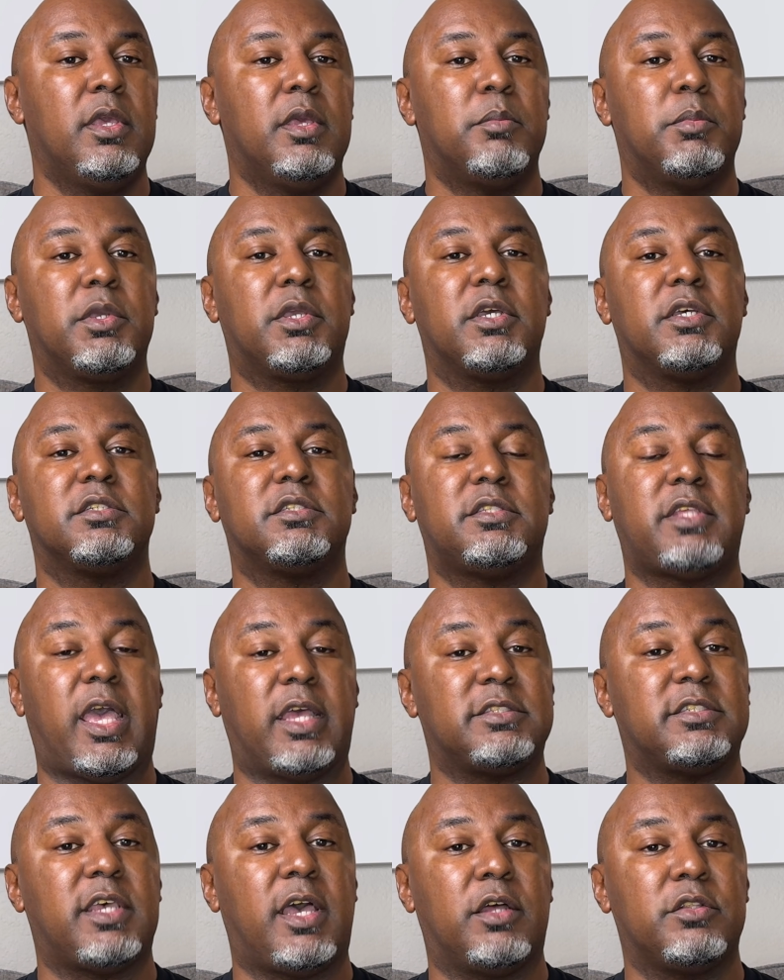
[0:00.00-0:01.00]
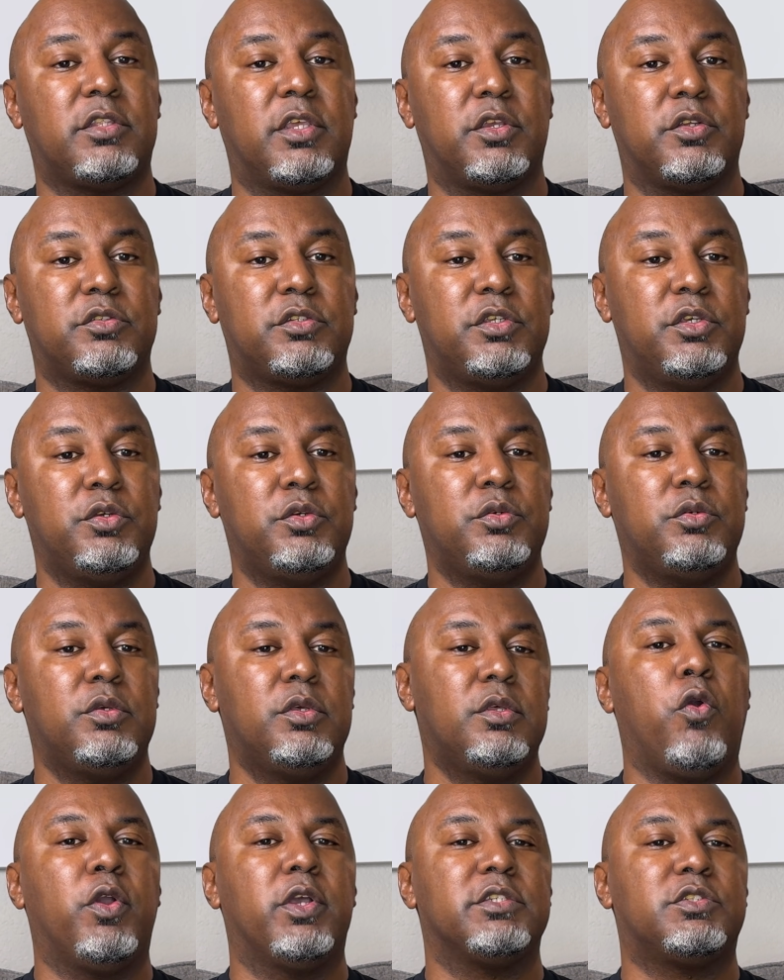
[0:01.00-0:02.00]
Because that's out there too.
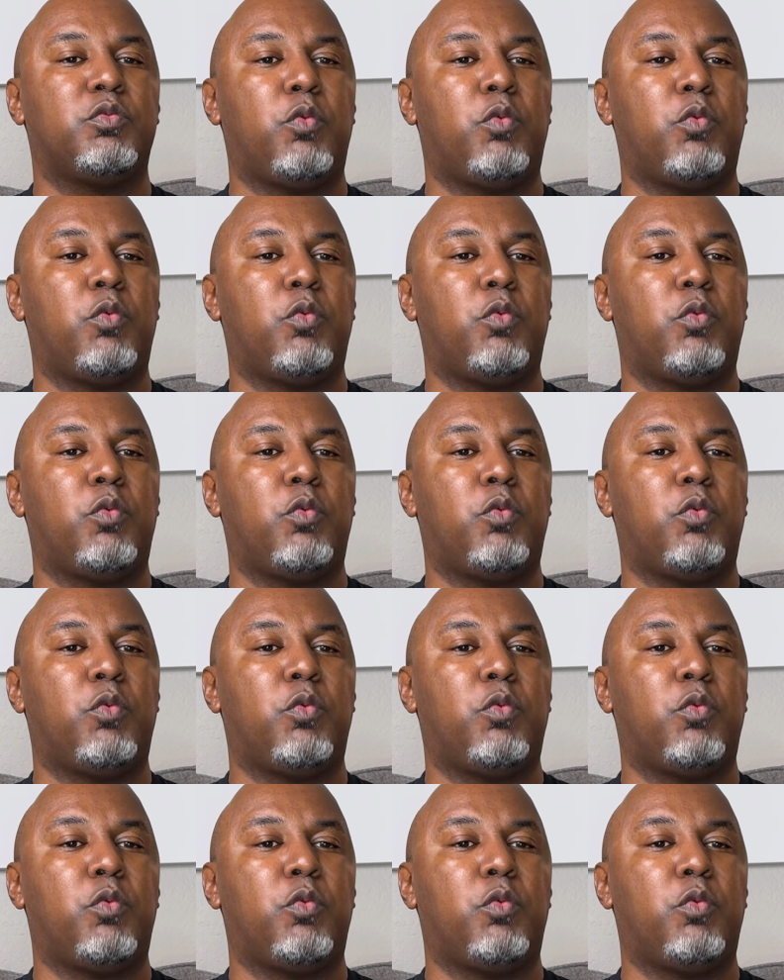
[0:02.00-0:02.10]
4 is,